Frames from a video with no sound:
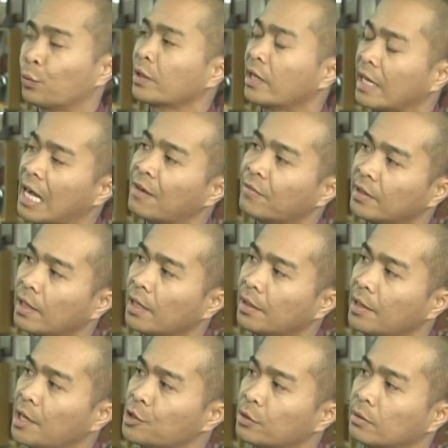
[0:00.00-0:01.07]
and we're going to have a
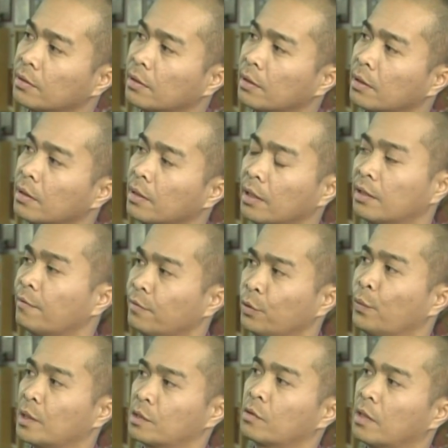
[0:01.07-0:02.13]
delegation in the
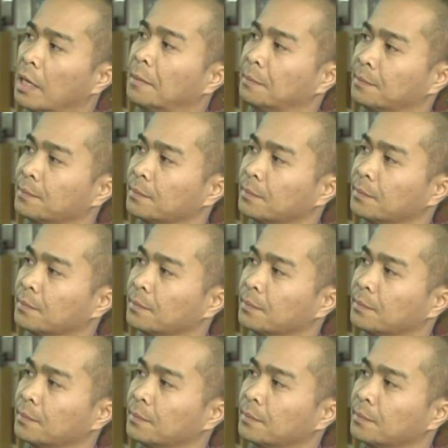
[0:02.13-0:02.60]
few weeks to come.